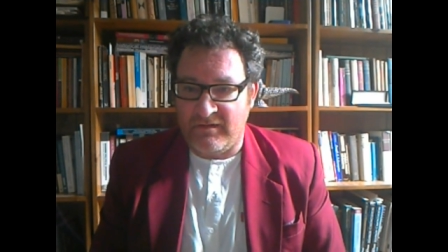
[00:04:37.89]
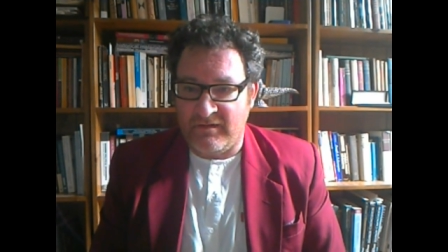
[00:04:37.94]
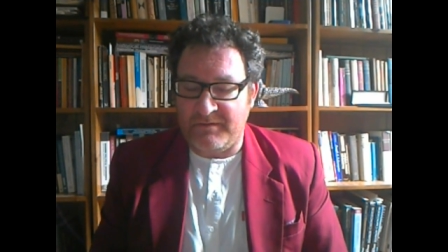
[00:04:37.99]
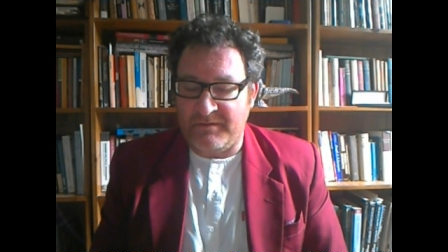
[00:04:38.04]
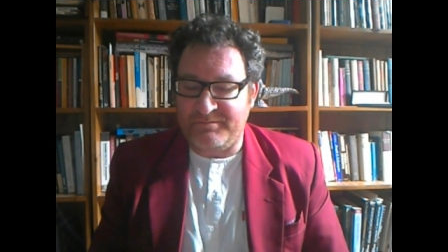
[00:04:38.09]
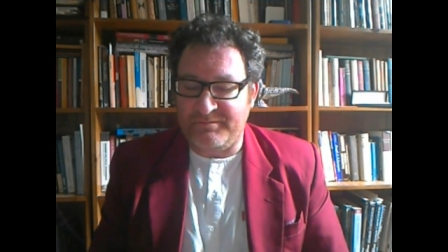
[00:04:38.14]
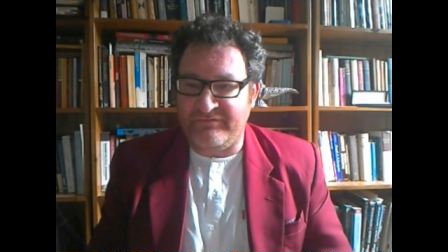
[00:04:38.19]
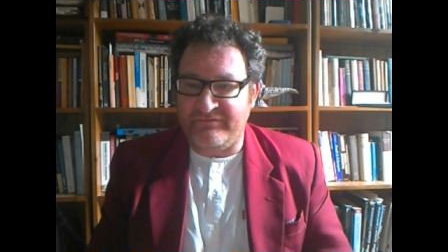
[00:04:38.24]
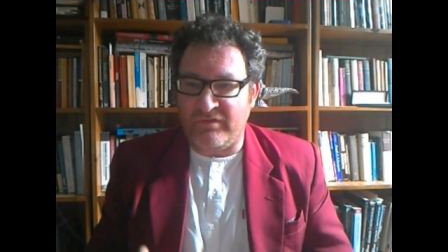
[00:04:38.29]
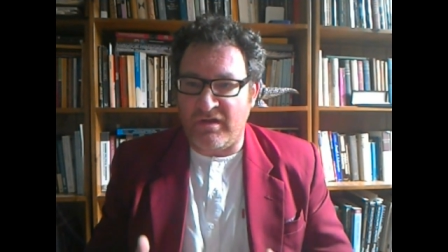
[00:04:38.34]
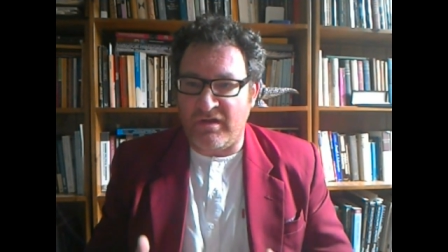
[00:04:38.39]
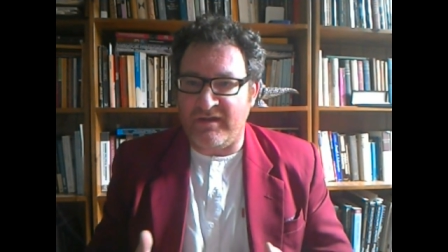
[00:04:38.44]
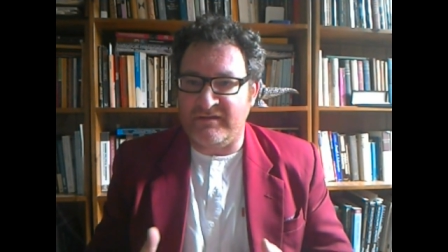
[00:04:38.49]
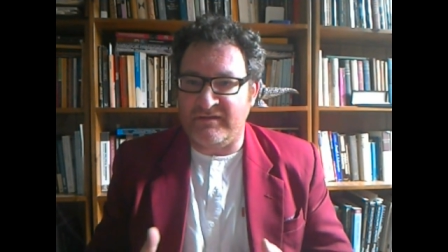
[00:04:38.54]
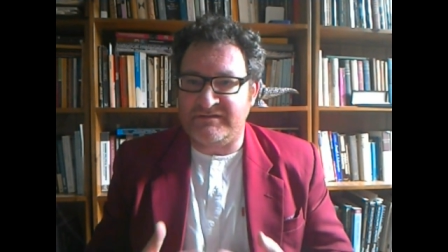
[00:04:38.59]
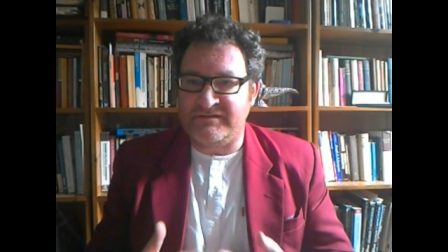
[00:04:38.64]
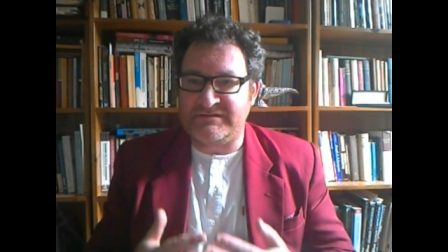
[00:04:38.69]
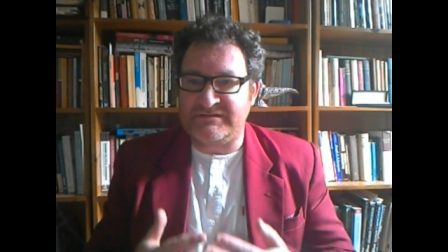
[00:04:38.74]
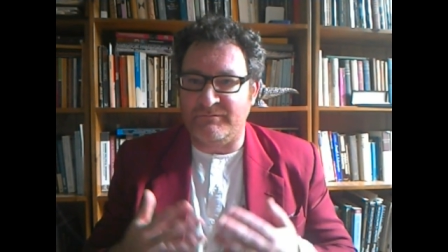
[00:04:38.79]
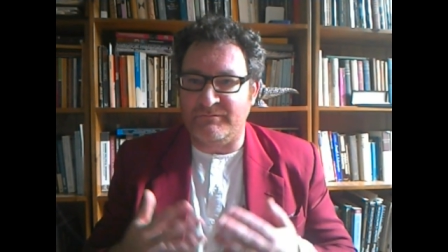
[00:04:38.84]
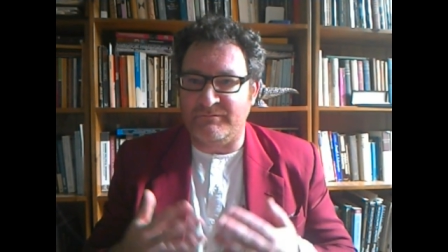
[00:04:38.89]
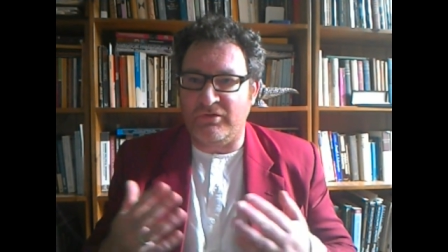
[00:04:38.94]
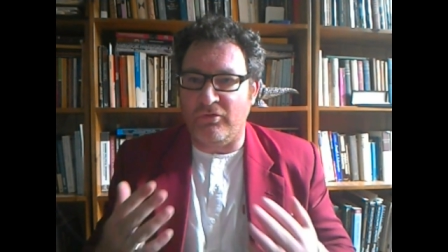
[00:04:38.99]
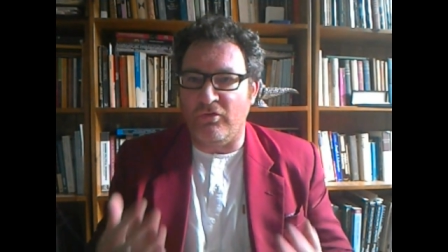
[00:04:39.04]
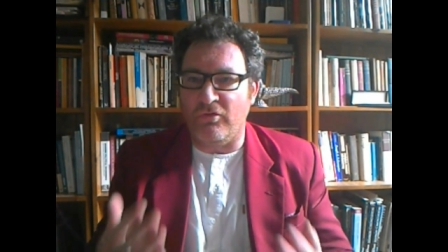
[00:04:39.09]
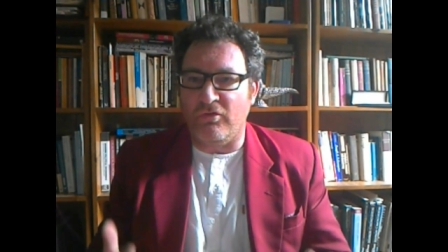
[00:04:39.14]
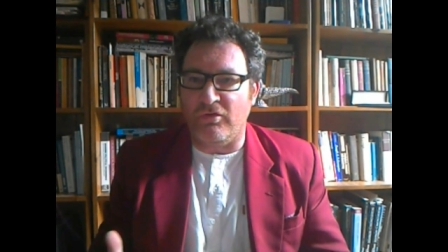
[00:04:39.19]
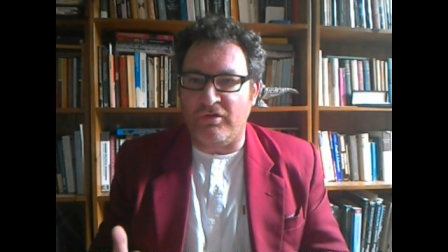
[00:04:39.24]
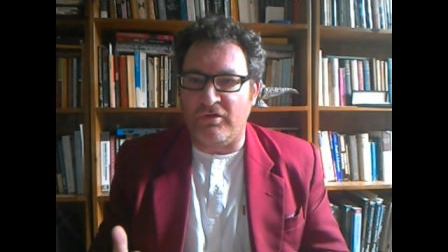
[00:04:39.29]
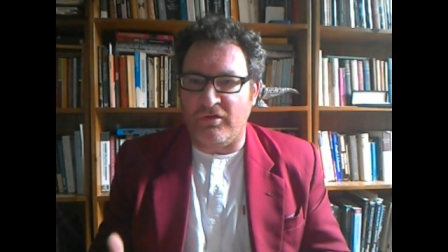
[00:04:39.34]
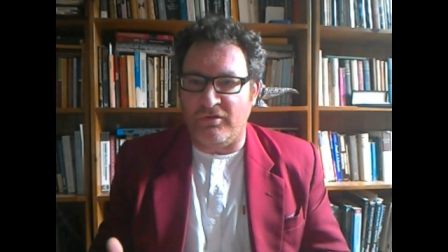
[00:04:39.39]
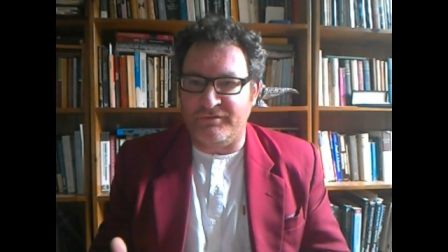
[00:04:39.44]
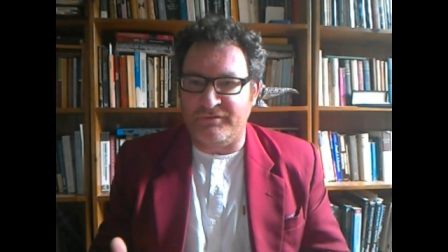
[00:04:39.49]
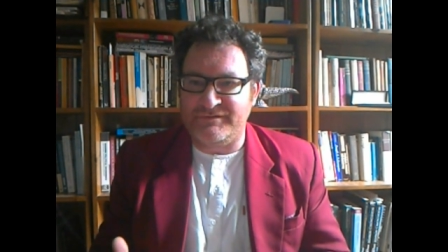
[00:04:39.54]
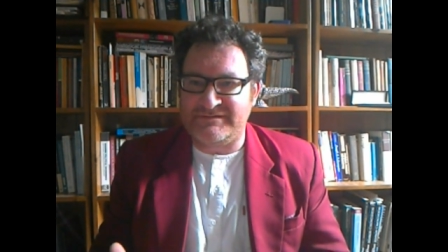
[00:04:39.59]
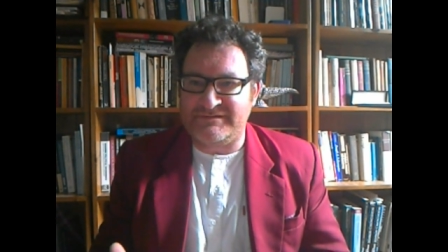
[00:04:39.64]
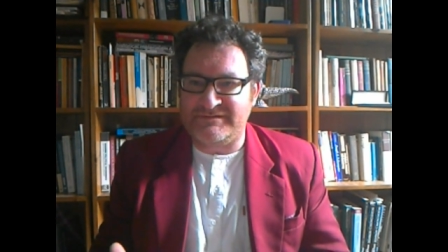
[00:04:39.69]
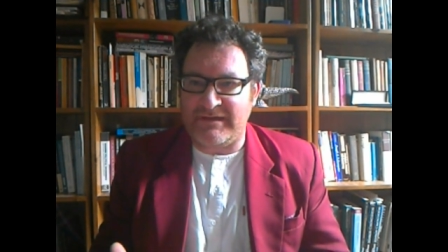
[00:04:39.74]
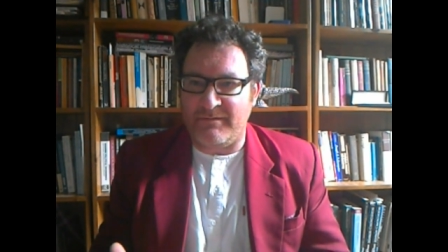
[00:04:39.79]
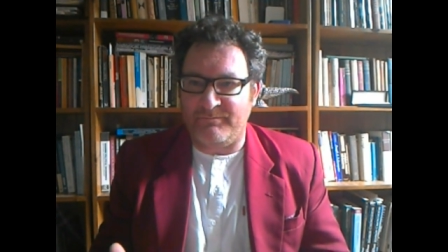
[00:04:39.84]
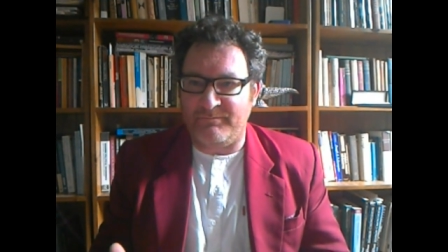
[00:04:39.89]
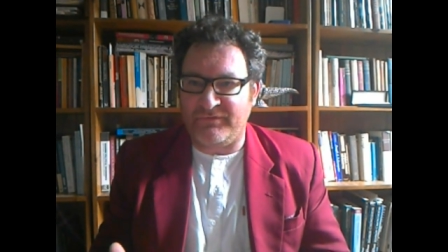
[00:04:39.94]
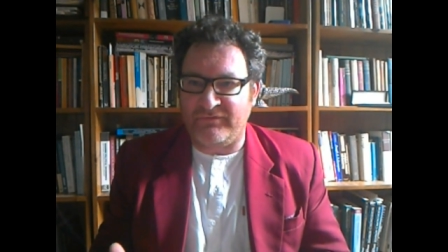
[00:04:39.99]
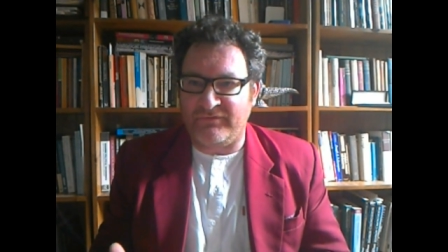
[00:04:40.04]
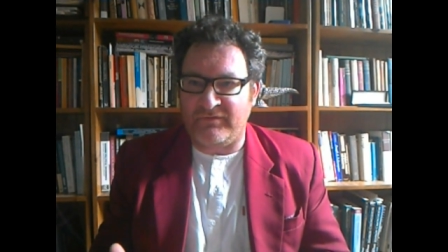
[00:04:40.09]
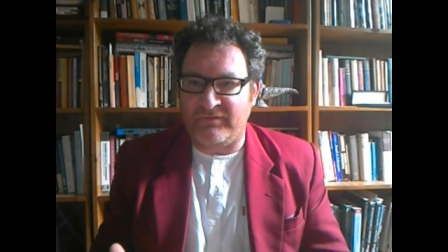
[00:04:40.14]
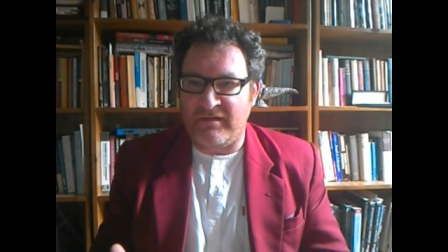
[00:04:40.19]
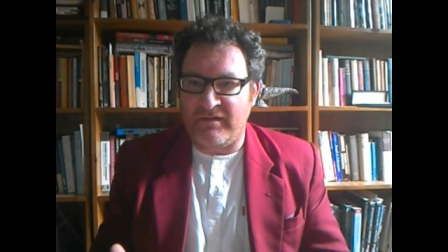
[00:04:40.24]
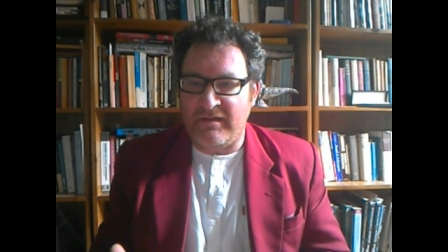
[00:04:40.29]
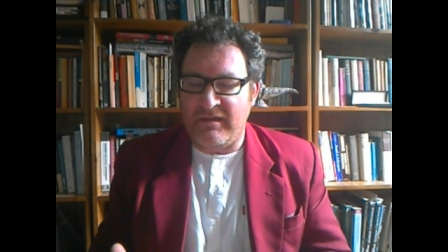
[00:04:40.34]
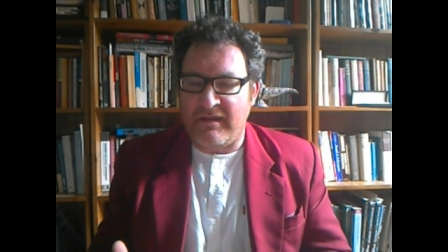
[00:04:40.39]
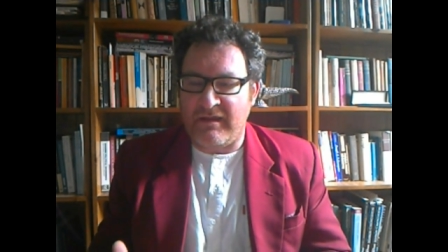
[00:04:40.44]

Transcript: It provides some core concepts